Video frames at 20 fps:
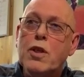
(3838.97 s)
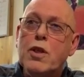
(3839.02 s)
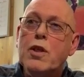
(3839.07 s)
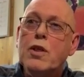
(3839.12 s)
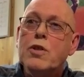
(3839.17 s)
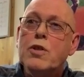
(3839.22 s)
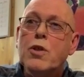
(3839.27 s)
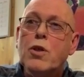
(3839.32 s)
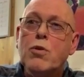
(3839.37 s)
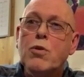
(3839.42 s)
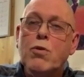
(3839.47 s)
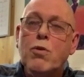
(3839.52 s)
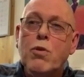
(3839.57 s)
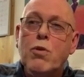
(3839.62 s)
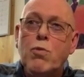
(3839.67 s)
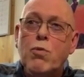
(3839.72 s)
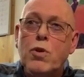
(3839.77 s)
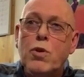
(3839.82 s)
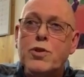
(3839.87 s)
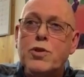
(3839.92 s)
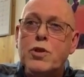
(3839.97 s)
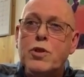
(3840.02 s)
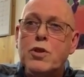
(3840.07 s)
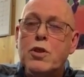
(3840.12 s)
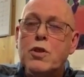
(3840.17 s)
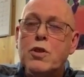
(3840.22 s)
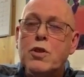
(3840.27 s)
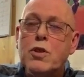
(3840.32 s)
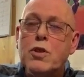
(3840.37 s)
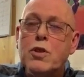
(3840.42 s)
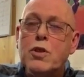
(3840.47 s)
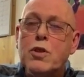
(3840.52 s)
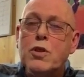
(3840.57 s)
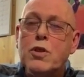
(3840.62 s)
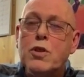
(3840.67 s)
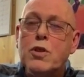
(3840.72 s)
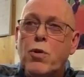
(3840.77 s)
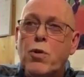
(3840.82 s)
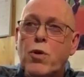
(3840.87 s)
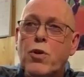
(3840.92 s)
Yeah. So what's what's
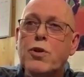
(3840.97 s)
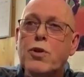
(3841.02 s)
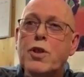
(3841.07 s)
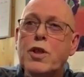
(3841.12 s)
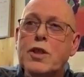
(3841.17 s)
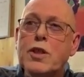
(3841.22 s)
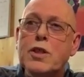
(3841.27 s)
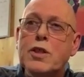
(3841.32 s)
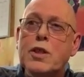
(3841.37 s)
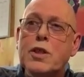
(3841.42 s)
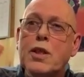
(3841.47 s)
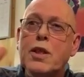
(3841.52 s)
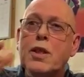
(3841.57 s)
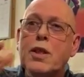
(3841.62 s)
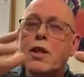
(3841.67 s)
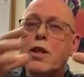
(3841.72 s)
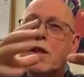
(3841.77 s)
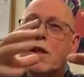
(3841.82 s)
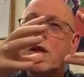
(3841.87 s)
important is the